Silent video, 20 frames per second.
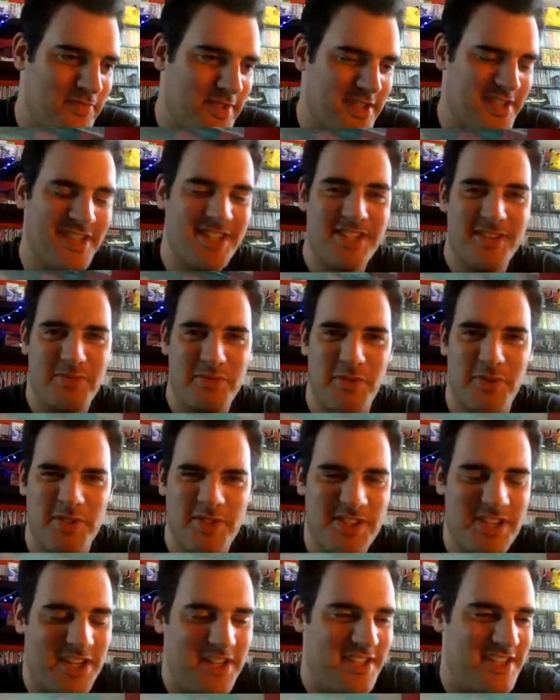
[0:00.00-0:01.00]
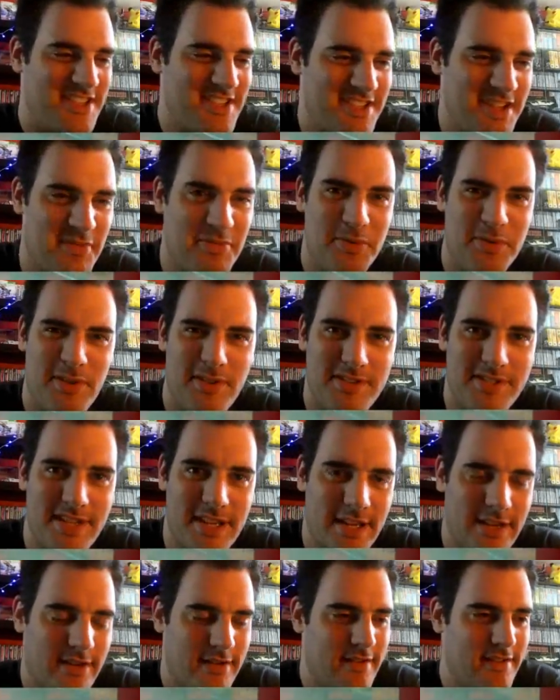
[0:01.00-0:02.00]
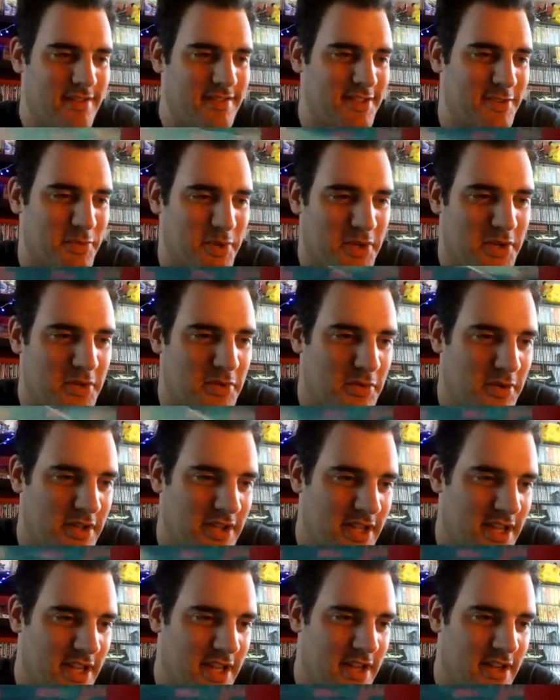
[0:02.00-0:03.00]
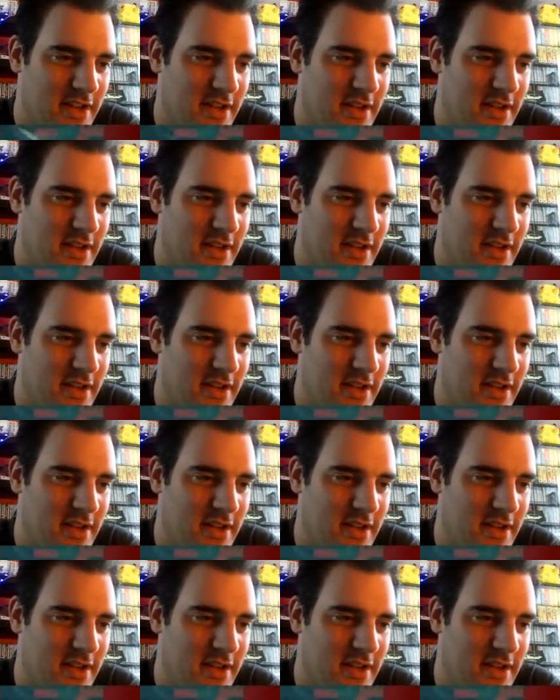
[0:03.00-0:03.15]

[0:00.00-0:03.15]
I say WRC, it's his WRC car, so we can call it that.